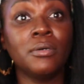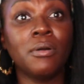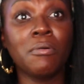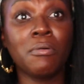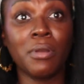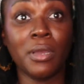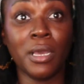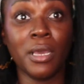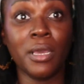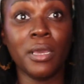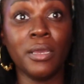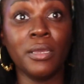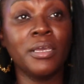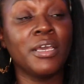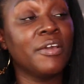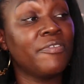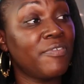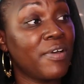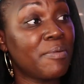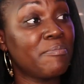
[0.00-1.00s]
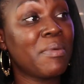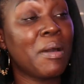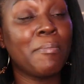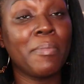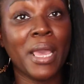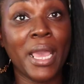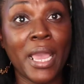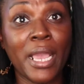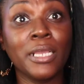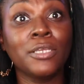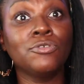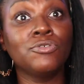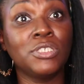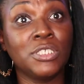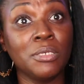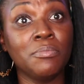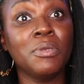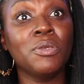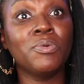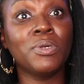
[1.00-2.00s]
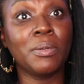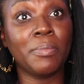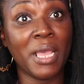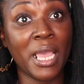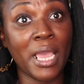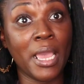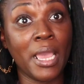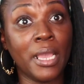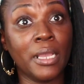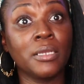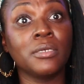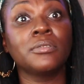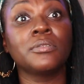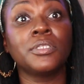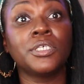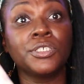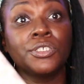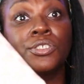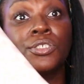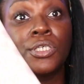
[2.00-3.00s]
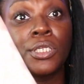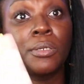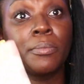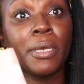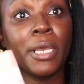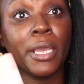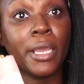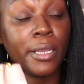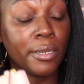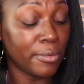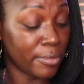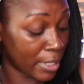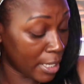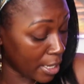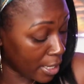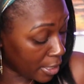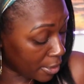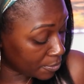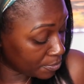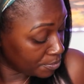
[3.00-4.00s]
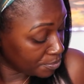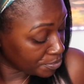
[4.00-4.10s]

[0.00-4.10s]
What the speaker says: okay, my bag, you see me with a bag, this is in the bag, okay?